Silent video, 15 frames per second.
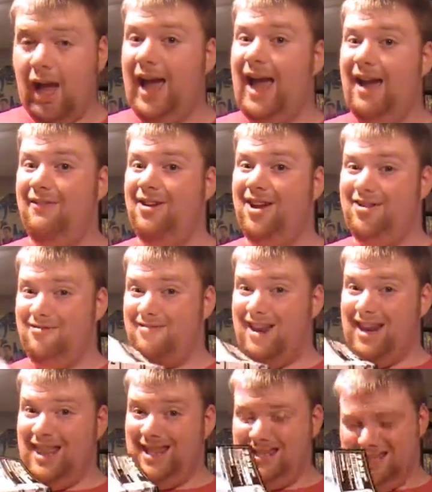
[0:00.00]
I have not
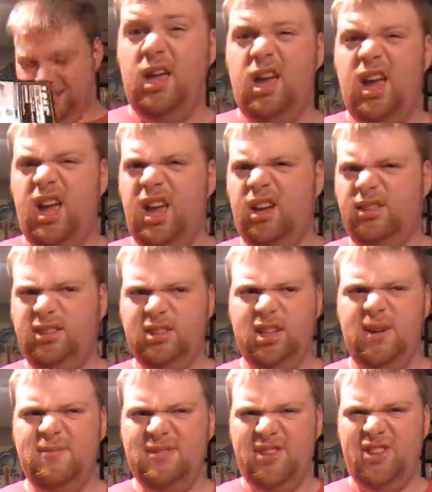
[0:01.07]
read this. He also
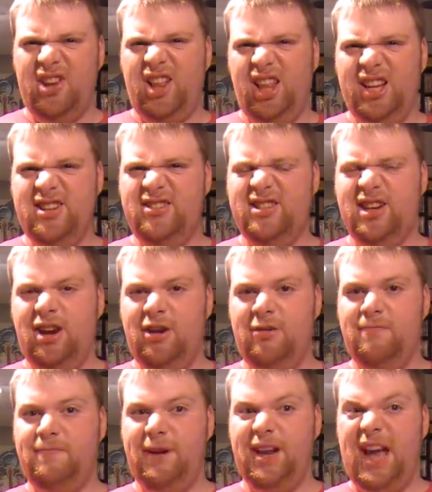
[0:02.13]
comes with a collector's
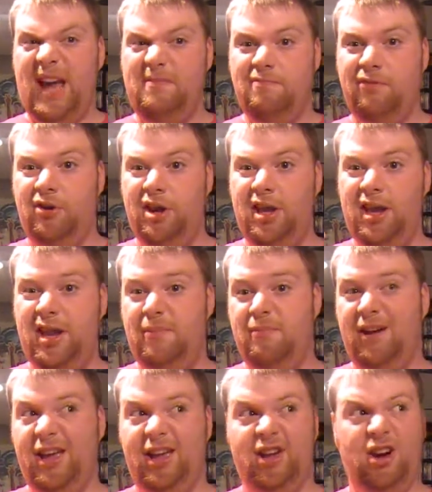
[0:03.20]
card, but I put it in
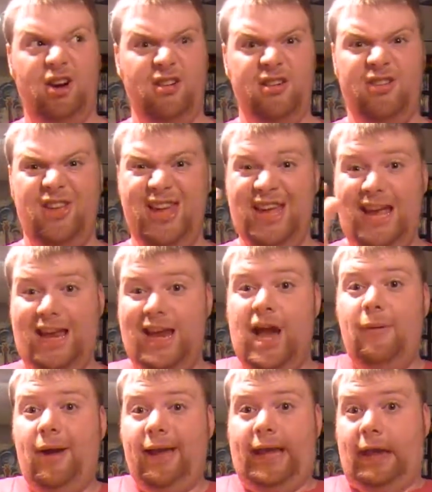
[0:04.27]
my card thing, and
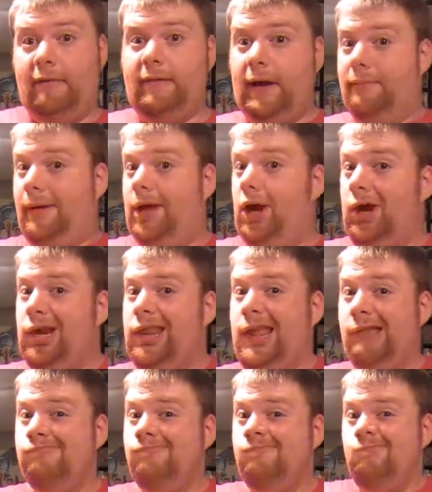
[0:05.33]
now I can't find my card
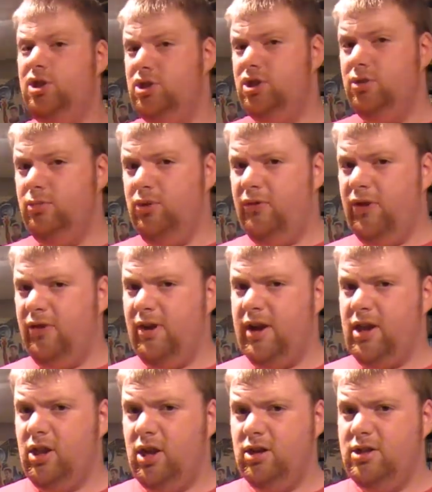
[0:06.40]
thing. So moving
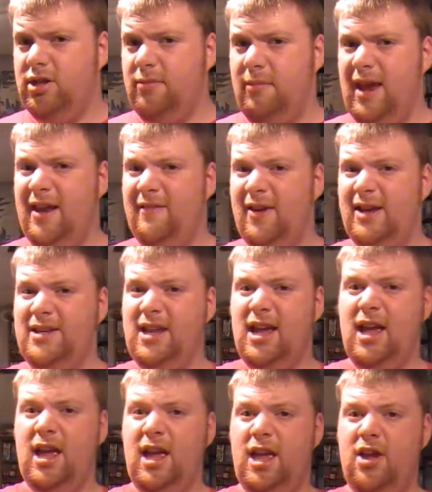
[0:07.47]
right along to the main event,
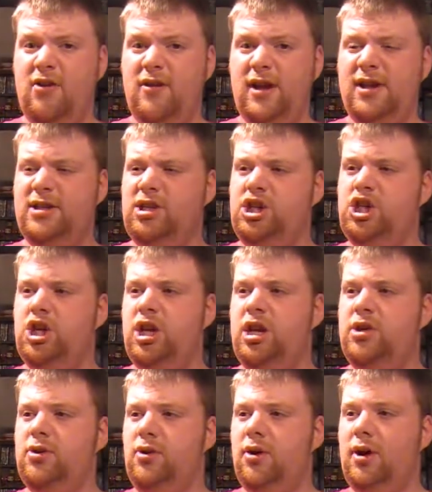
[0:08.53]
here is
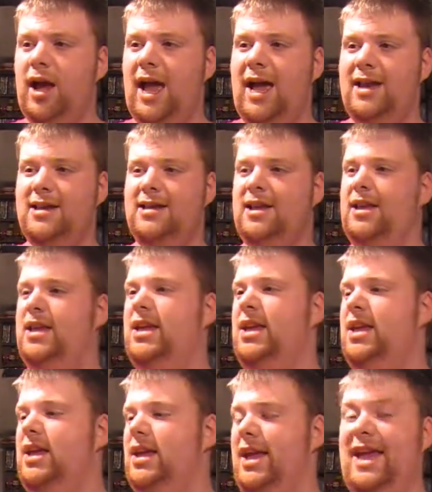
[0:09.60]
Cheetor, and
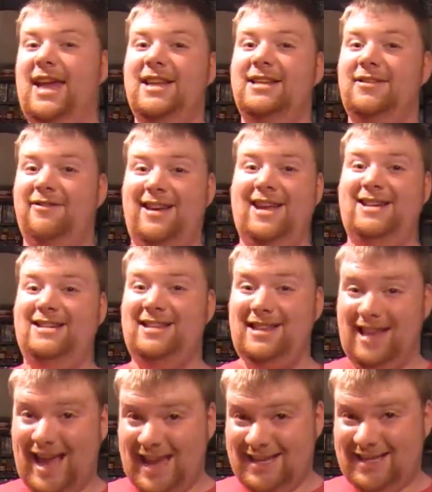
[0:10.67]
he is
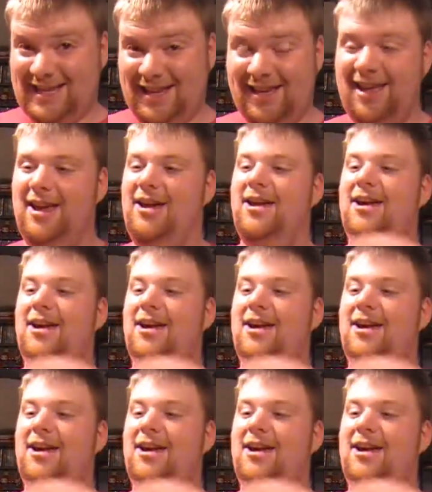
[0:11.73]
fantastic.